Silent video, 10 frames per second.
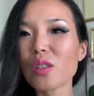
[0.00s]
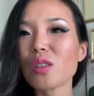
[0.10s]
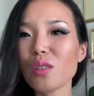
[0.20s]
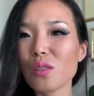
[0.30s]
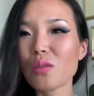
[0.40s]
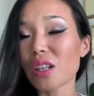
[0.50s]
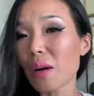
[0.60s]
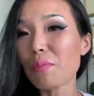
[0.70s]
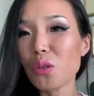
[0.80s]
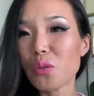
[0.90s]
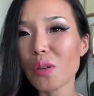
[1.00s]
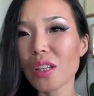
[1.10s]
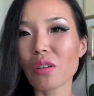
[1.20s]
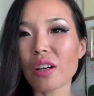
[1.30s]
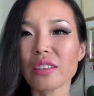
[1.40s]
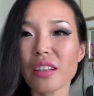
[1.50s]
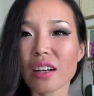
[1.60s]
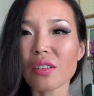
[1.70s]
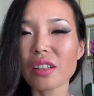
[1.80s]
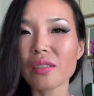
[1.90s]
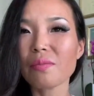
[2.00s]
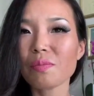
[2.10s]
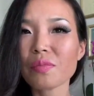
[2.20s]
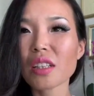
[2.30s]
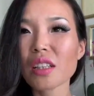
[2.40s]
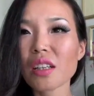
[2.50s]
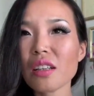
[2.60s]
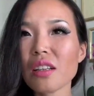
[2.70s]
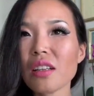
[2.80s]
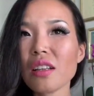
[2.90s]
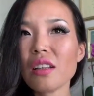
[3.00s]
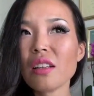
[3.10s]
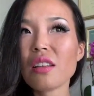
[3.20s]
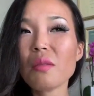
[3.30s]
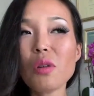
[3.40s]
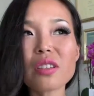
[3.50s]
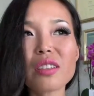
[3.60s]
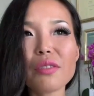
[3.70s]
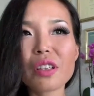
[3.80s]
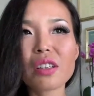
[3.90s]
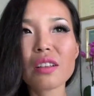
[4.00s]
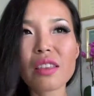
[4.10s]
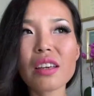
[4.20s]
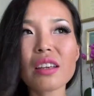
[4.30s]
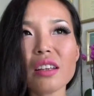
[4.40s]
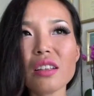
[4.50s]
with what I'm doing right now. And the most difficult thing